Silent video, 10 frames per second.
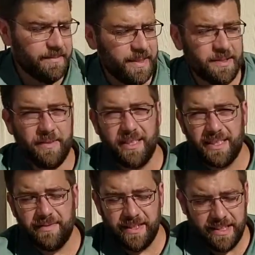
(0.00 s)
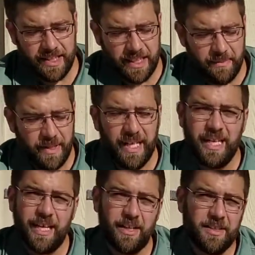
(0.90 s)
It's relatively cheap.
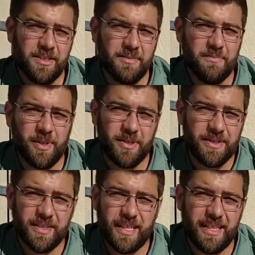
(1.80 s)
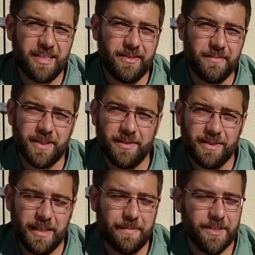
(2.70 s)
It also burns at extremely cold
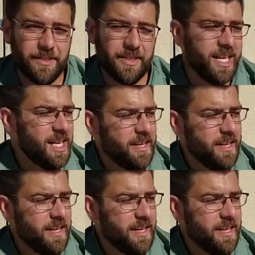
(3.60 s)
temperatures.